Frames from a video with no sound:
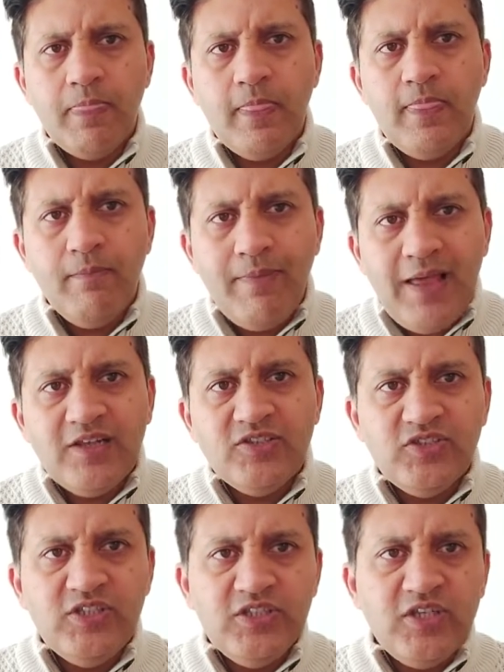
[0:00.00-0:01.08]
balance
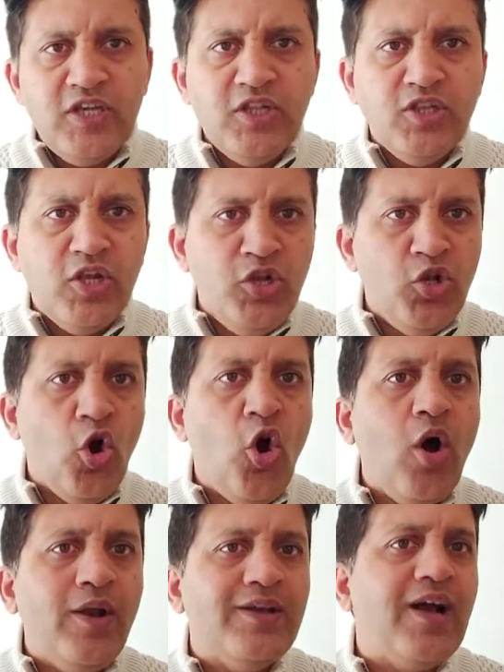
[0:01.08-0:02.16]
sheet in the
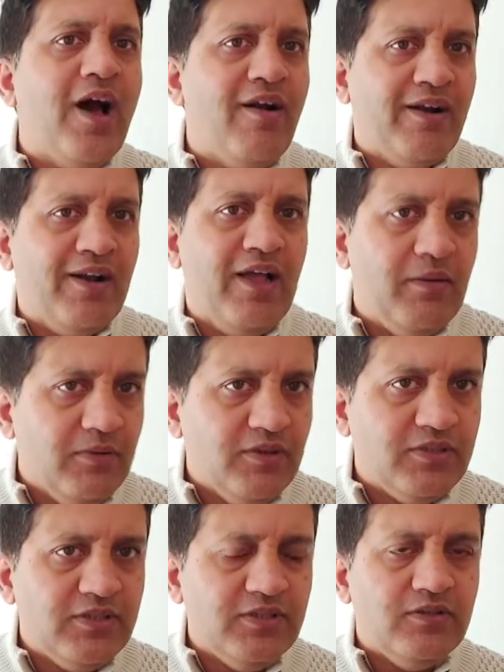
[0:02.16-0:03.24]
non-current
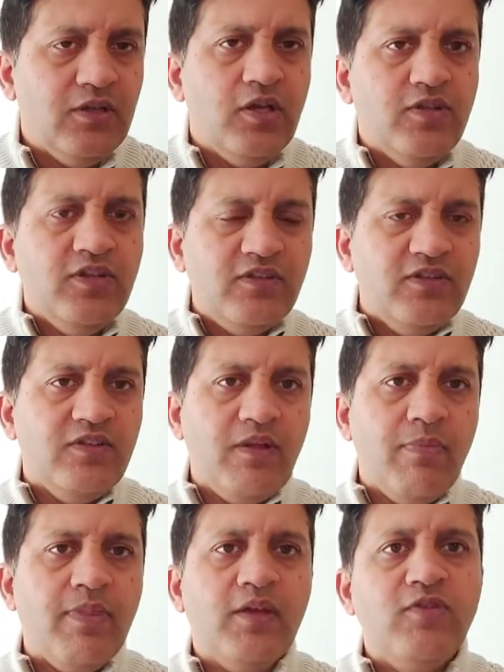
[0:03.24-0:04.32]
liabilities, this is
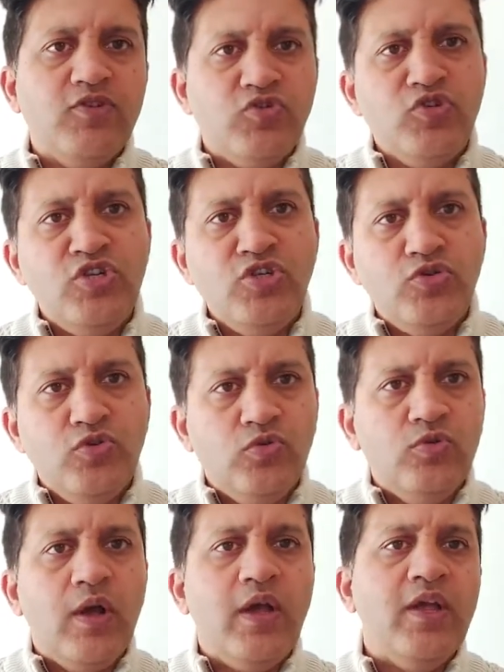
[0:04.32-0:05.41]
something which you need
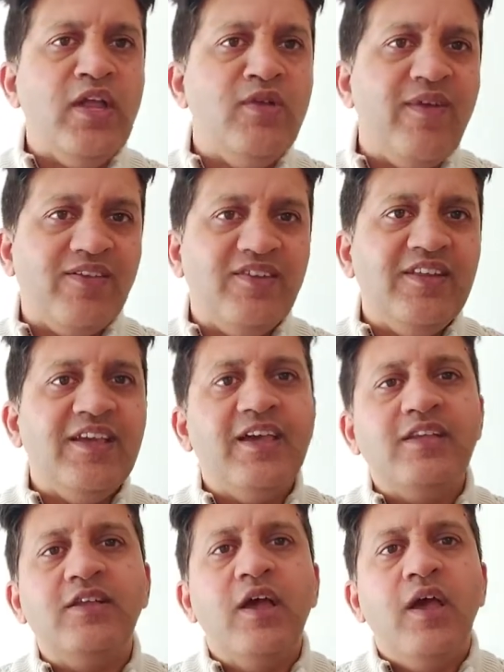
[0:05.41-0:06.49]
to investigate,